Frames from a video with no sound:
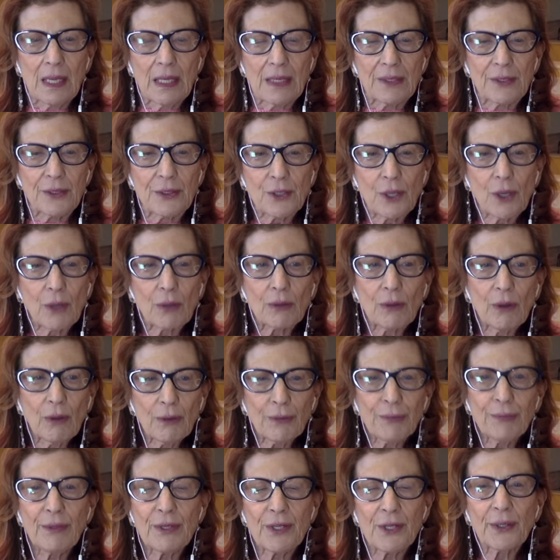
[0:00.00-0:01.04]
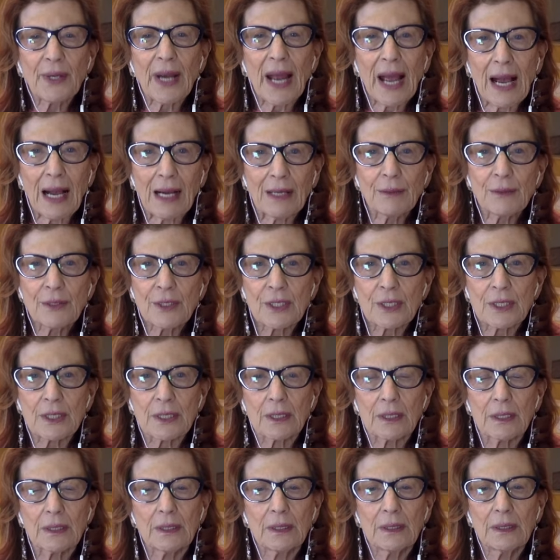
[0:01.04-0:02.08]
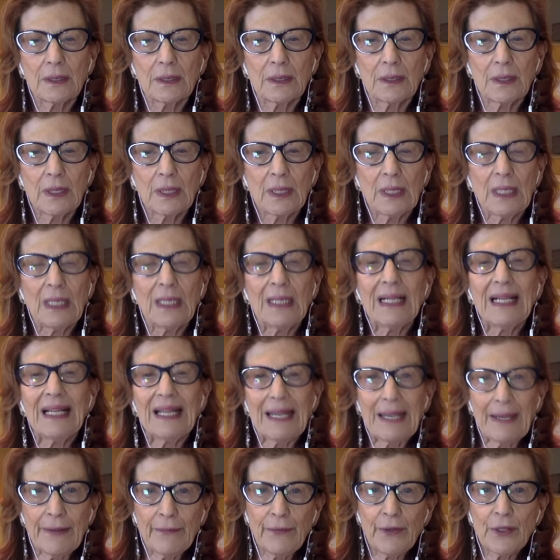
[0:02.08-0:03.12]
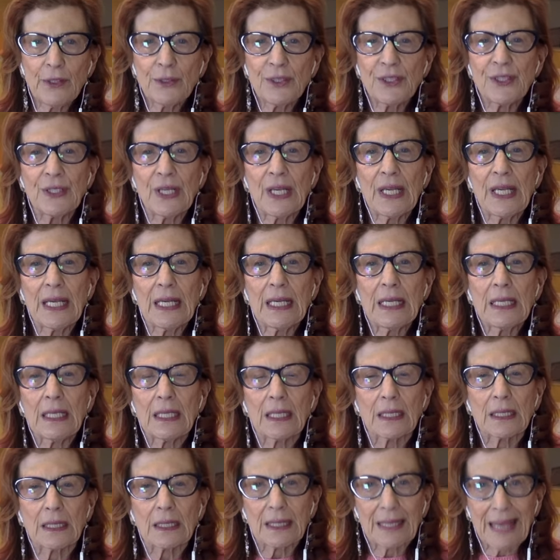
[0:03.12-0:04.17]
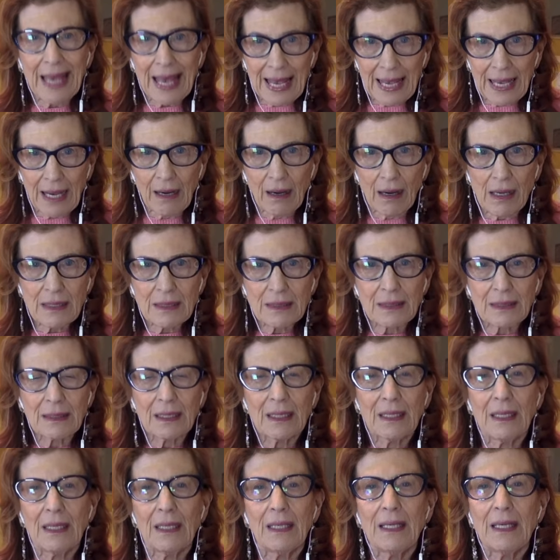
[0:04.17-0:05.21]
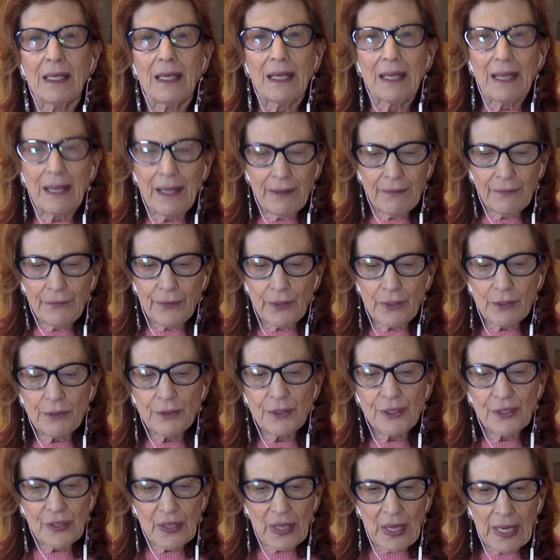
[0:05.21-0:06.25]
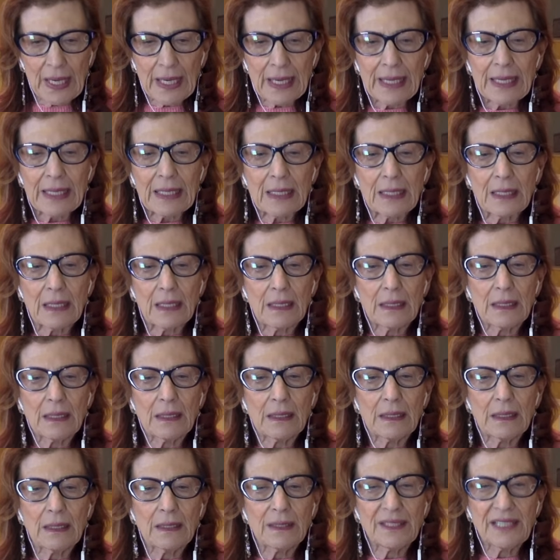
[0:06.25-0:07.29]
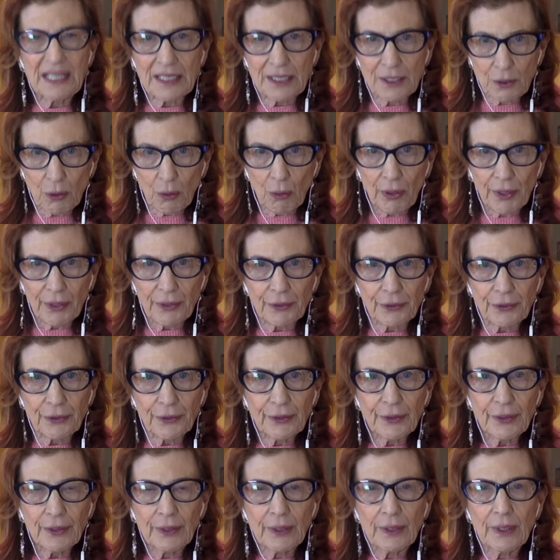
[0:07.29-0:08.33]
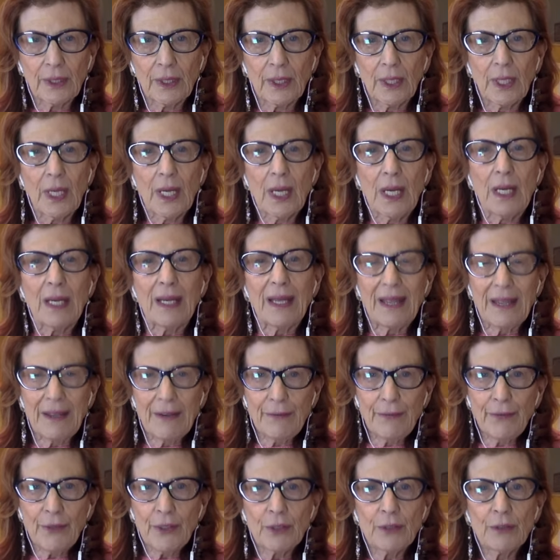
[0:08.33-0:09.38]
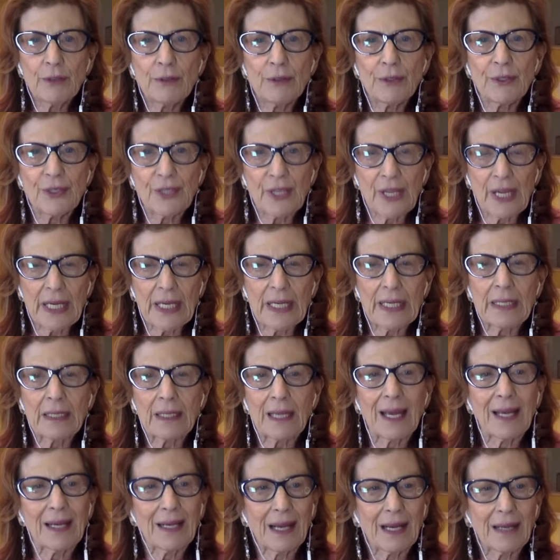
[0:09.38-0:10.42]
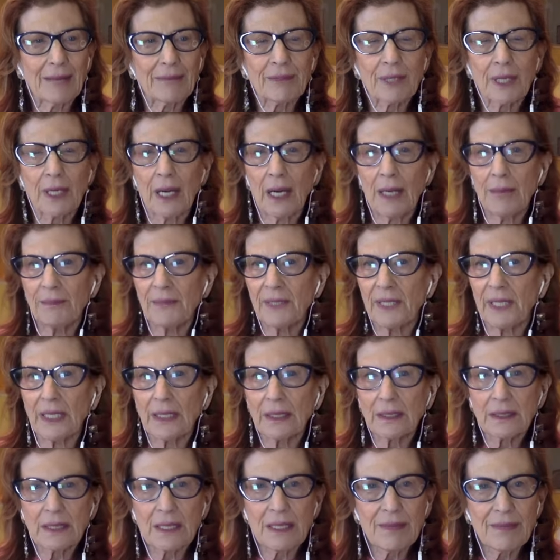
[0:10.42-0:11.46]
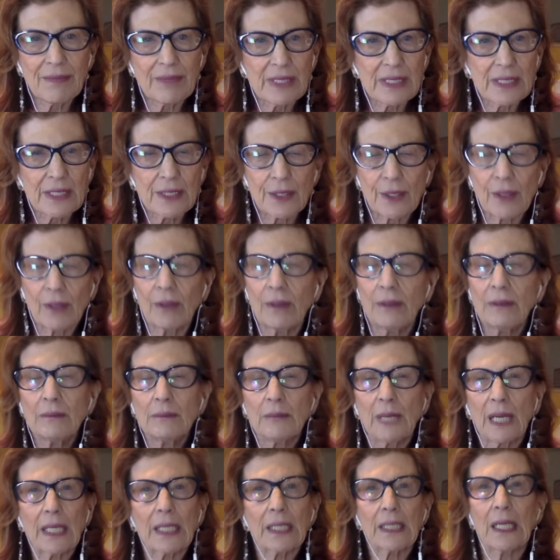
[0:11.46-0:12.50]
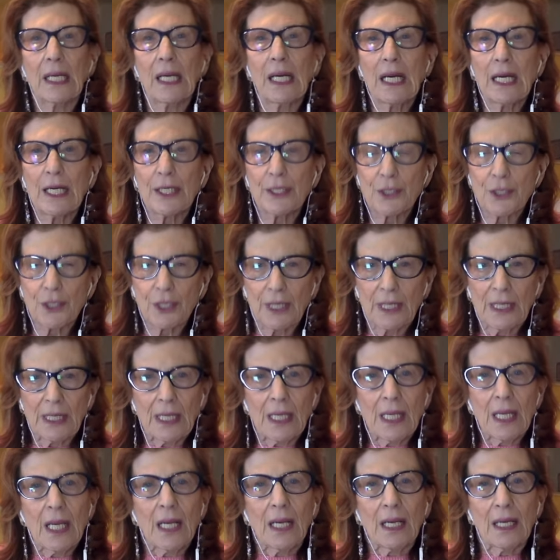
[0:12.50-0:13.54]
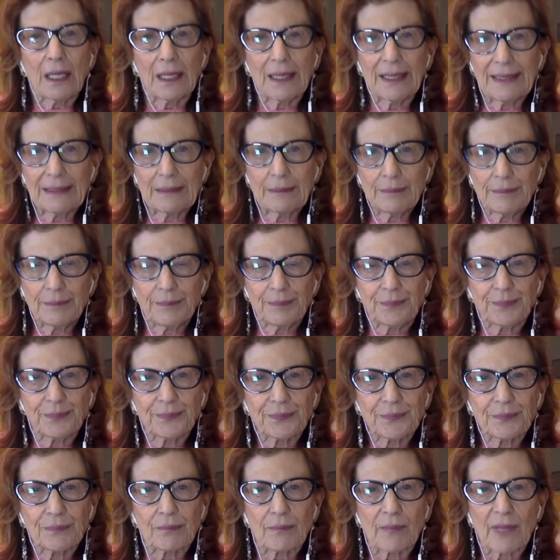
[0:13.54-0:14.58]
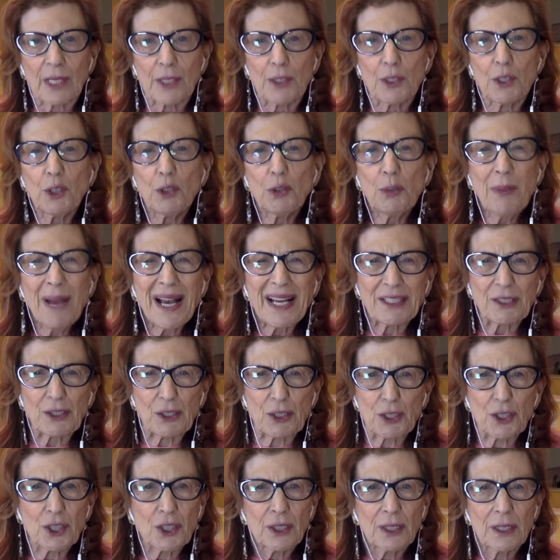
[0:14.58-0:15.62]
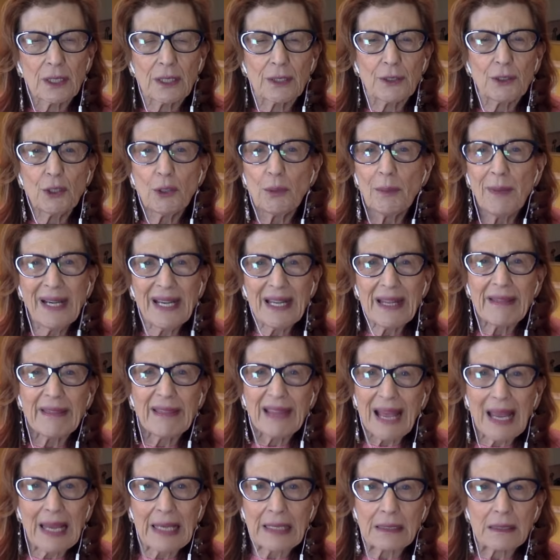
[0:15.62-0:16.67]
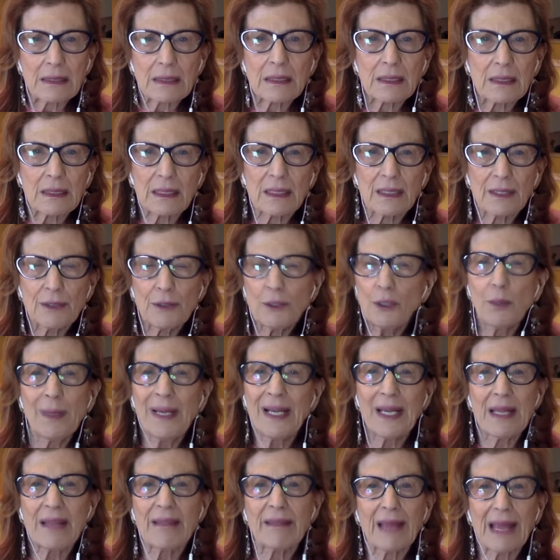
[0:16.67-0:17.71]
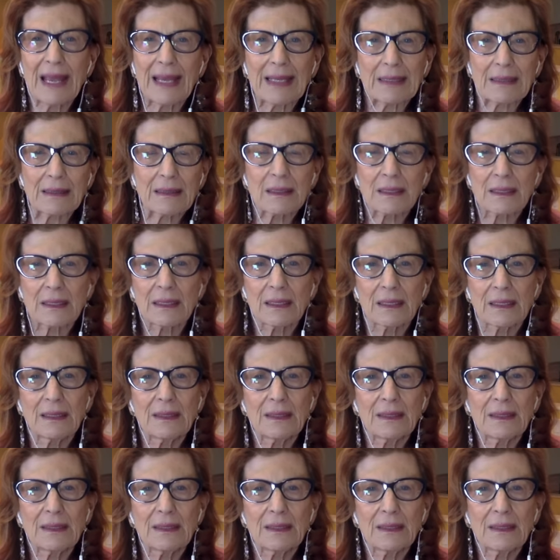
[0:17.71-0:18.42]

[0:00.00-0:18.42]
So go through your house. If you see chaos, if you see disorder, if you see, and i am guilty of this, oh my gosh, um, too much, too many things, too many things